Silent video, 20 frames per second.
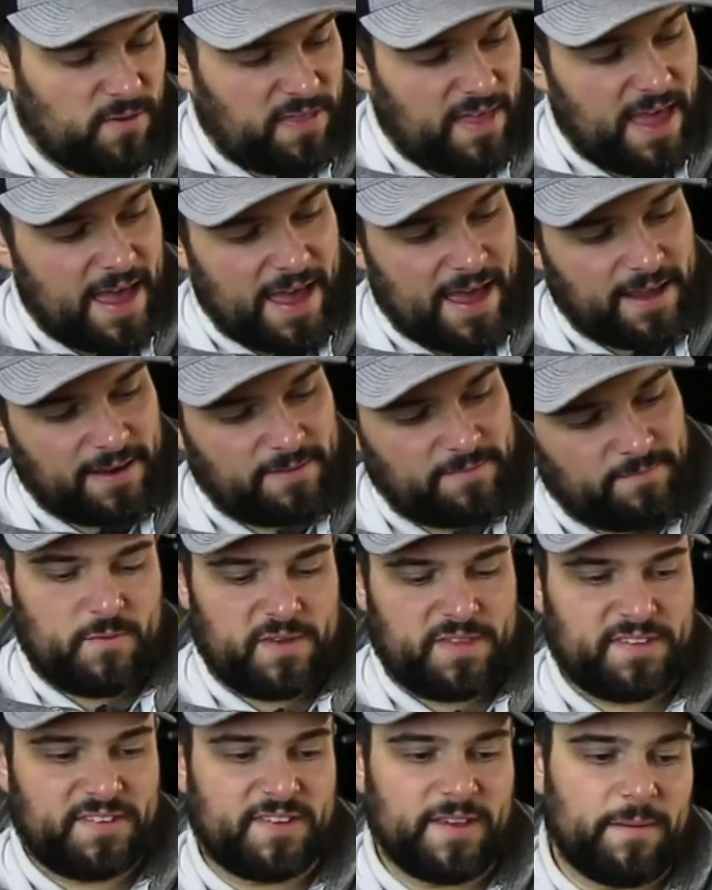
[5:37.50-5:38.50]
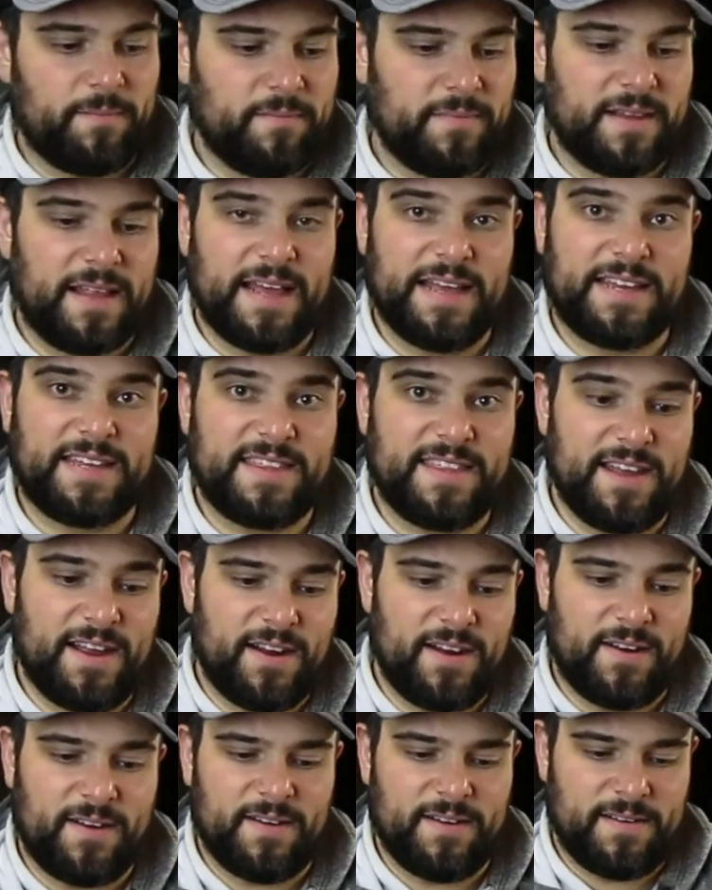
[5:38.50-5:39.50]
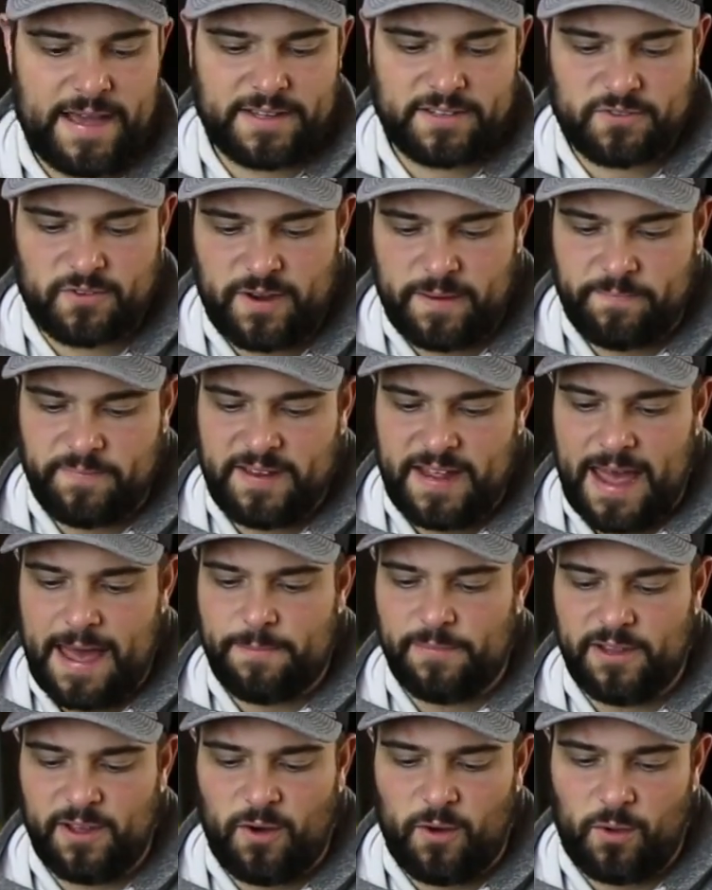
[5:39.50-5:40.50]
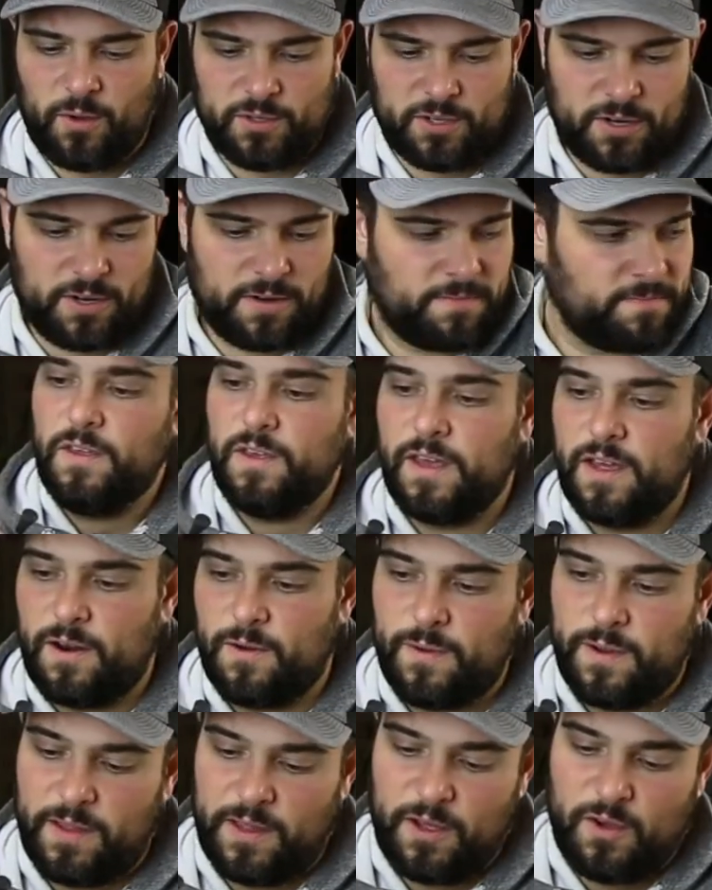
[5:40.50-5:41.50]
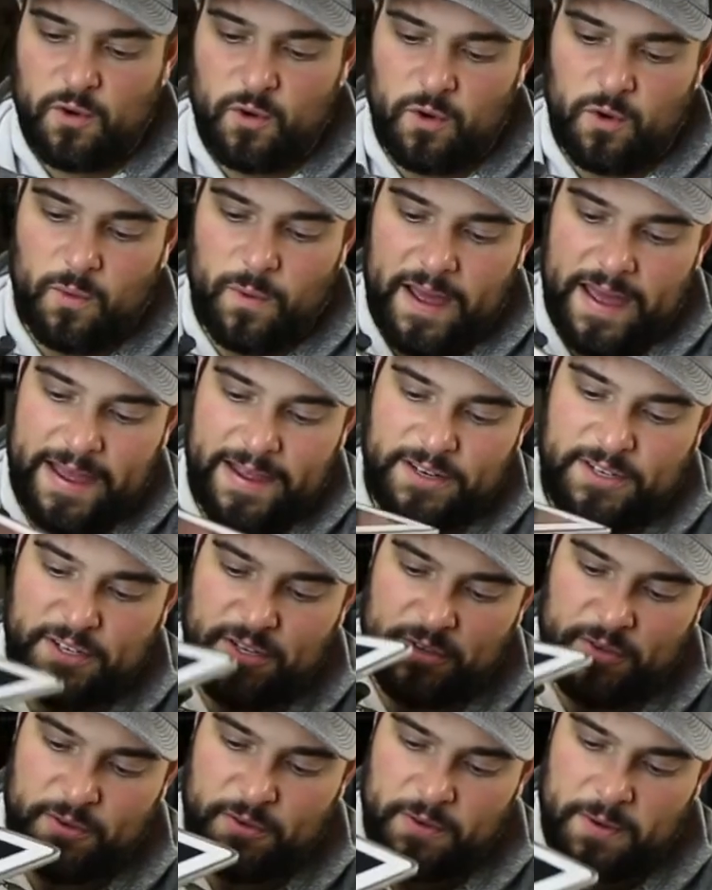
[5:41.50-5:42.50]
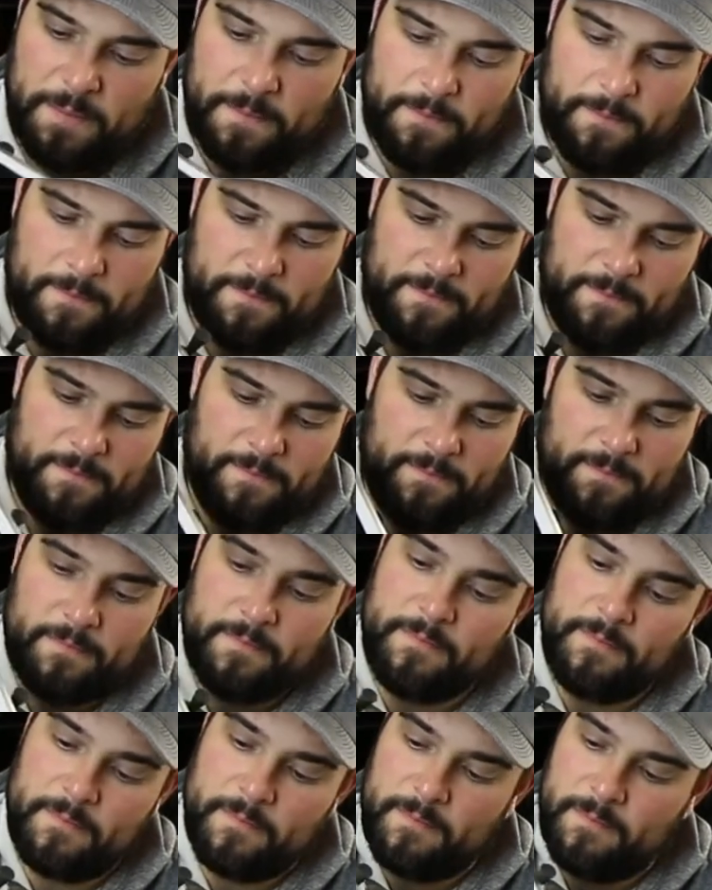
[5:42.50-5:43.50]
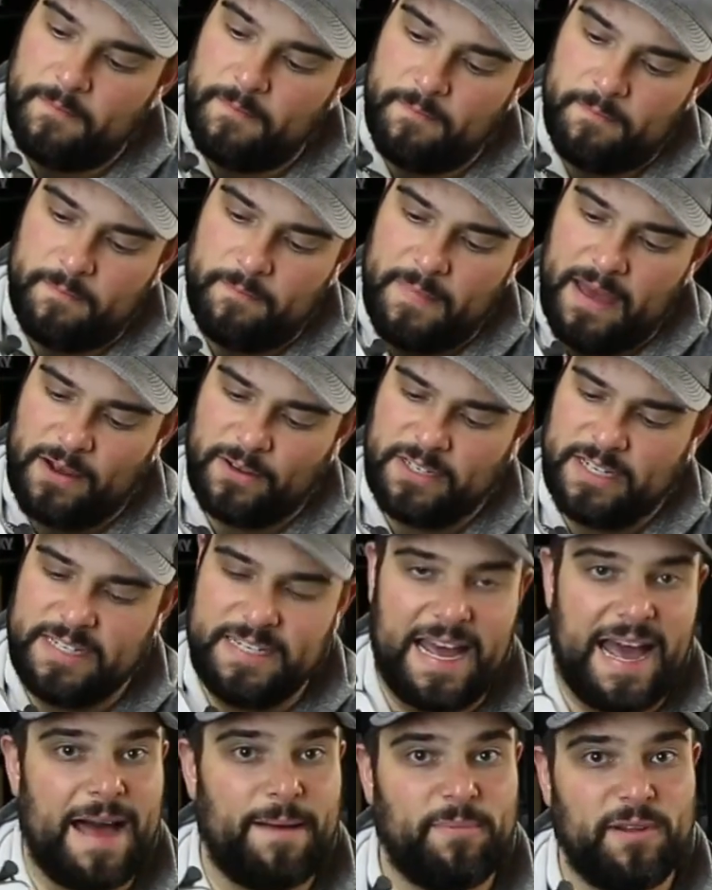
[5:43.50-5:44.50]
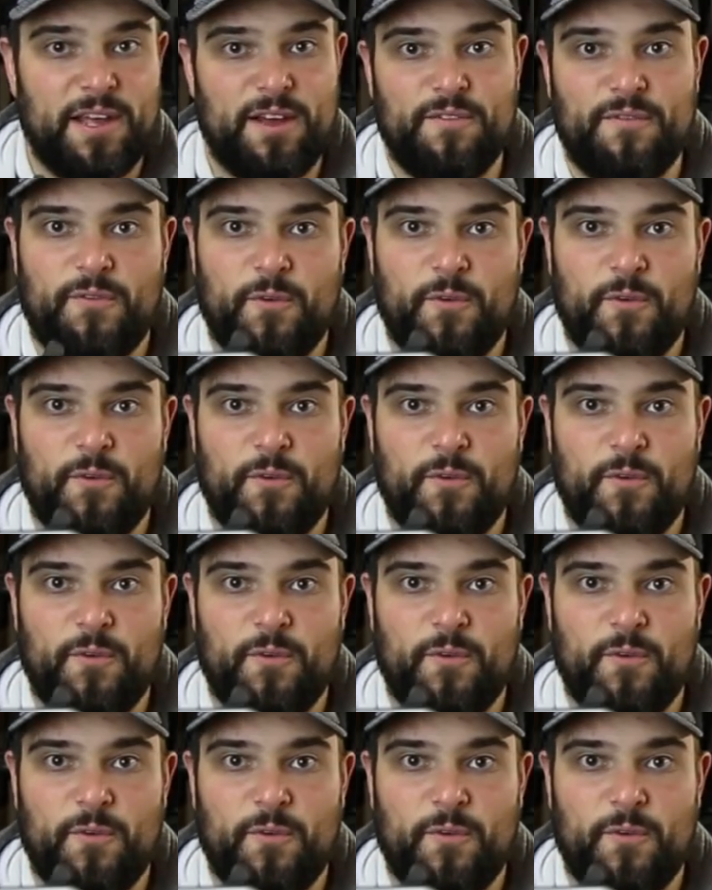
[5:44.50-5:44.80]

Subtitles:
that with something like their X-Grip tablet holder, you get a really cool way to mount a tablet